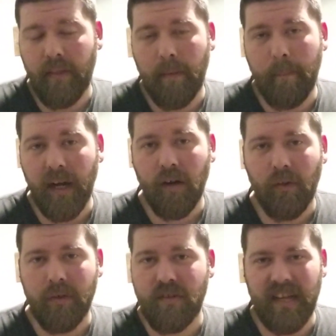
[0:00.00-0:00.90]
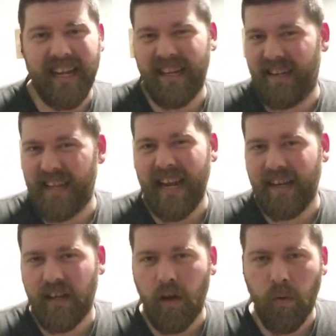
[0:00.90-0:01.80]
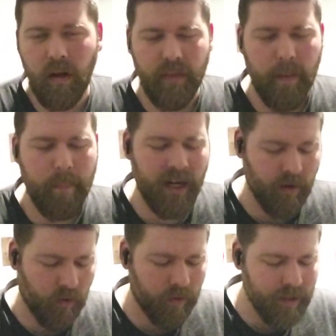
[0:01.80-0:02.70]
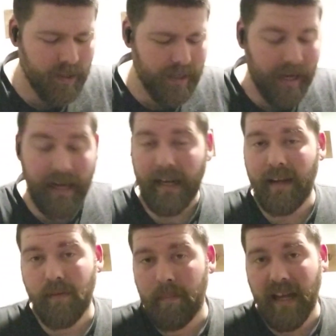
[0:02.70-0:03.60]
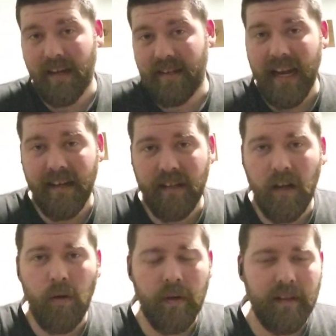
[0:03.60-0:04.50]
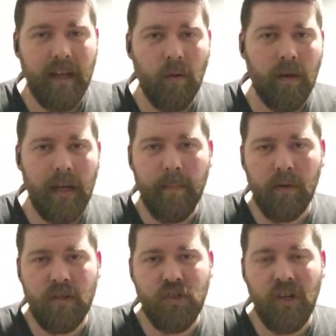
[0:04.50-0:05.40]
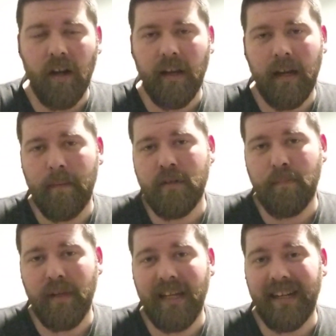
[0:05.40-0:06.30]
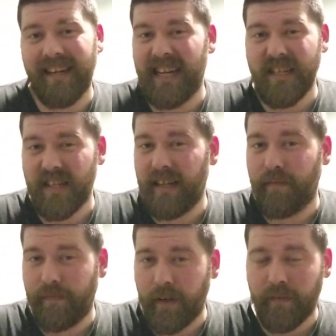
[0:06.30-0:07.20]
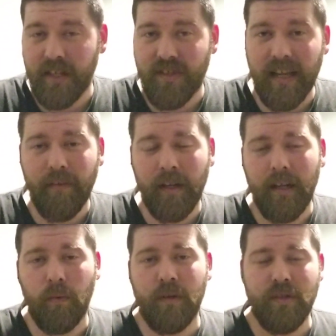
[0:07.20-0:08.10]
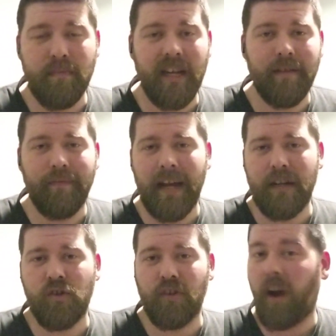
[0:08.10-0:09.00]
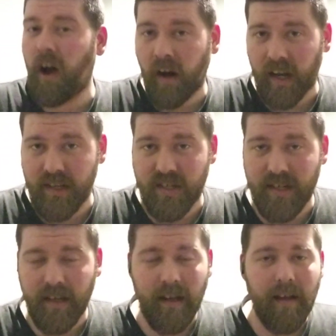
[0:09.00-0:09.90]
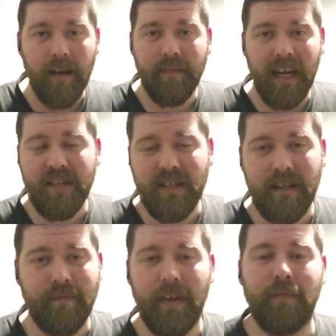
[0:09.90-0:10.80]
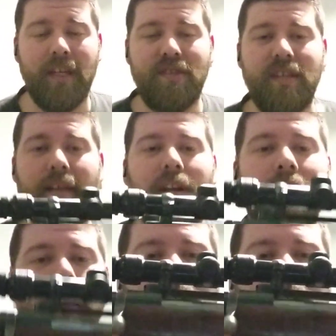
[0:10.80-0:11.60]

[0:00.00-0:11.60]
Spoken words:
on the barrel. There's like a date code on the barrel. I gave them that date code, and they were able to chalk it up to being a 1957. It was manufactured August of 1957.